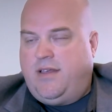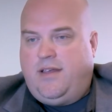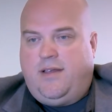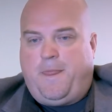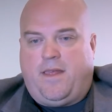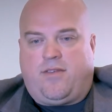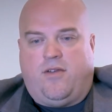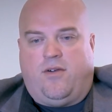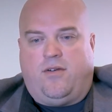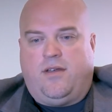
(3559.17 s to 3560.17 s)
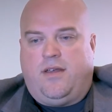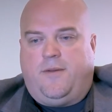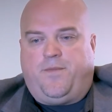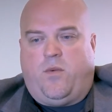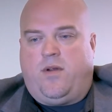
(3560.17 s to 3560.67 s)
Great. So
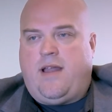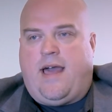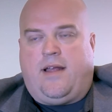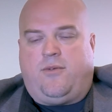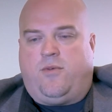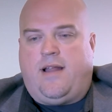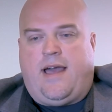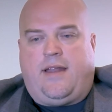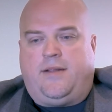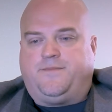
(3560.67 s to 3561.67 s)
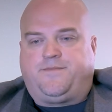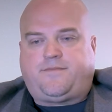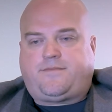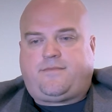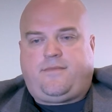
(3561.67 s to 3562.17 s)
we're not we're not
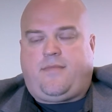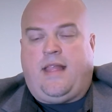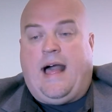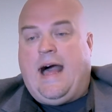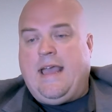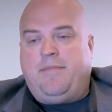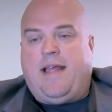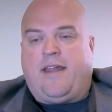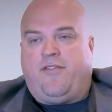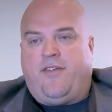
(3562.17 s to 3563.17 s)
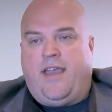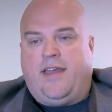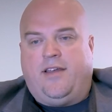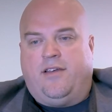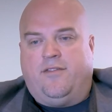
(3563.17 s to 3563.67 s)
I am not a
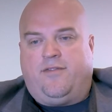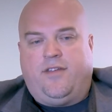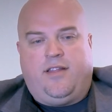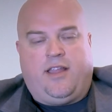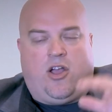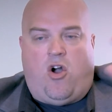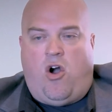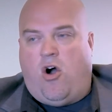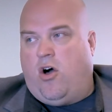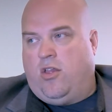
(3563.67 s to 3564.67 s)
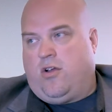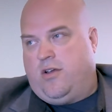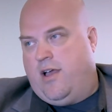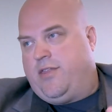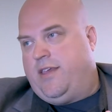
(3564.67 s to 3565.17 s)
fan of like all
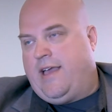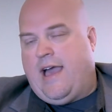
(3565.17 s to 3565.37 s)
or nothing.